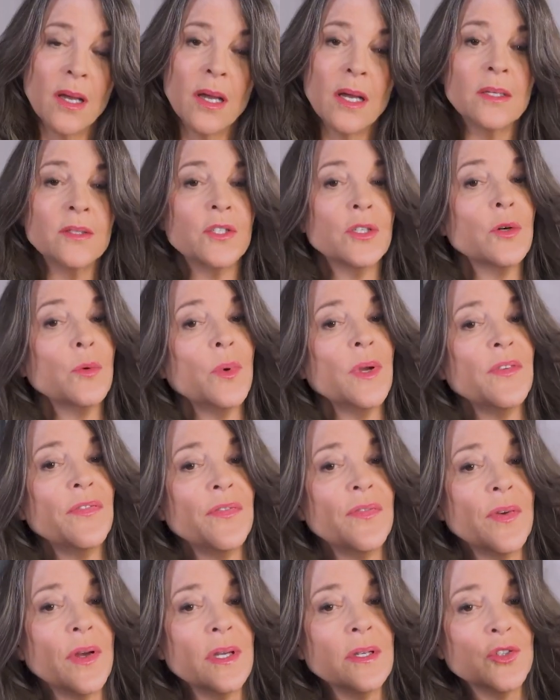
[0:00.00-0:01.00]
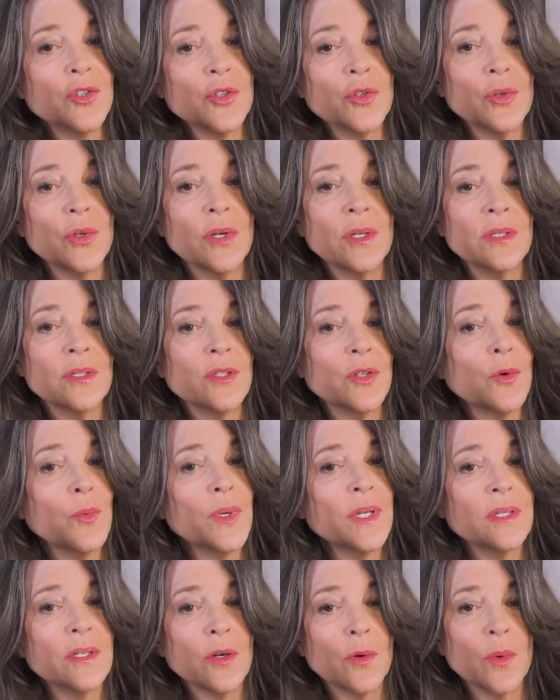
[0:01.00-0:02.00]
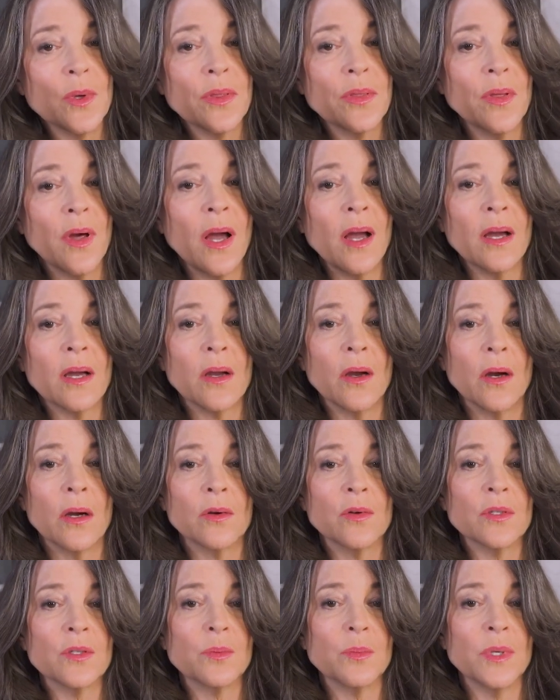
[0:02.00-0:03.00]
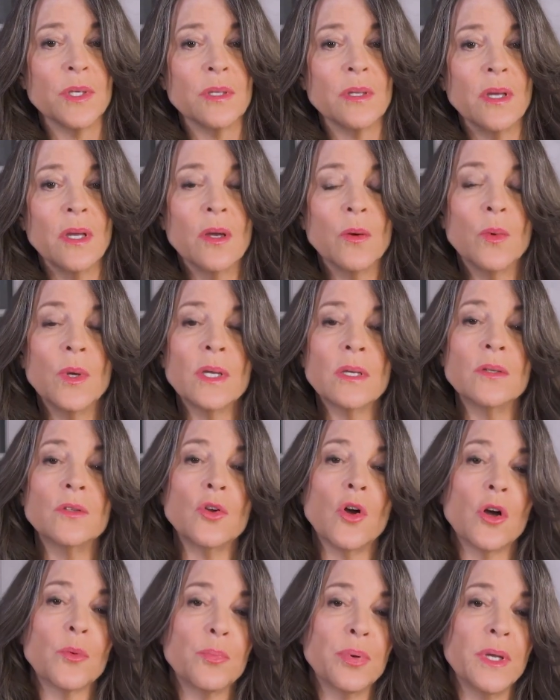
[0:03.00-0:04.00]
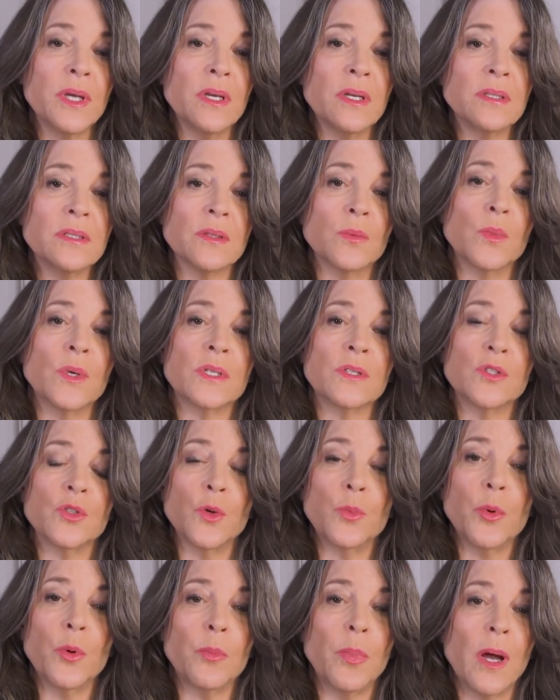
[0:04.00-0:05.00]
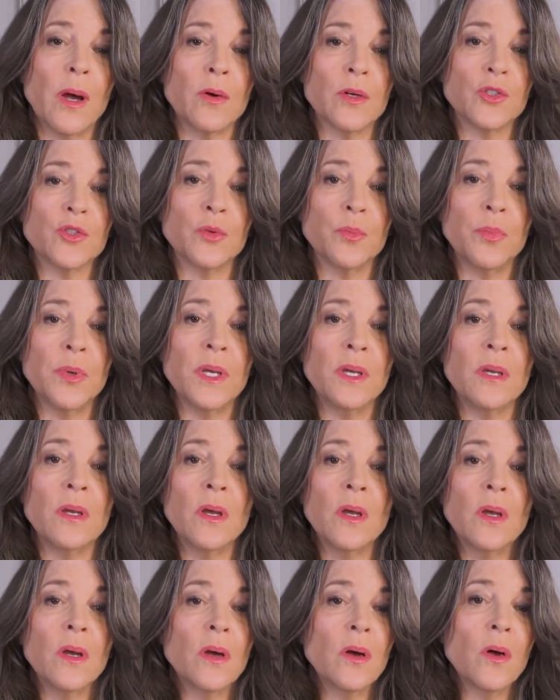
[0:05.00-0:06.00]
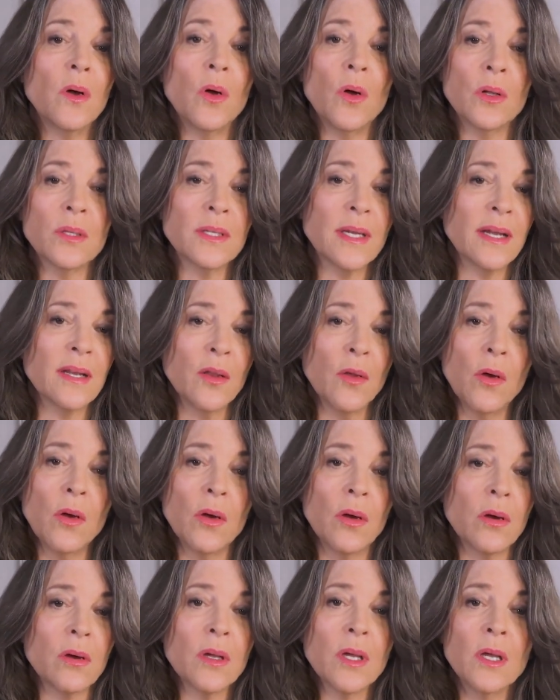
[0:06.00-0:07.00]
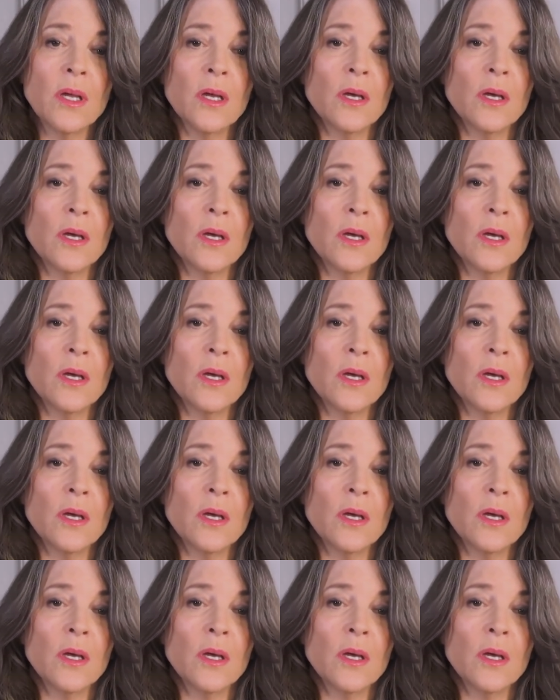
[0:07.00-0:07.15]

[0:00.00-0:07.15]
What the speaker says: Until we deal with that, Congressman, we can talk peace and what a superpower should be all day long,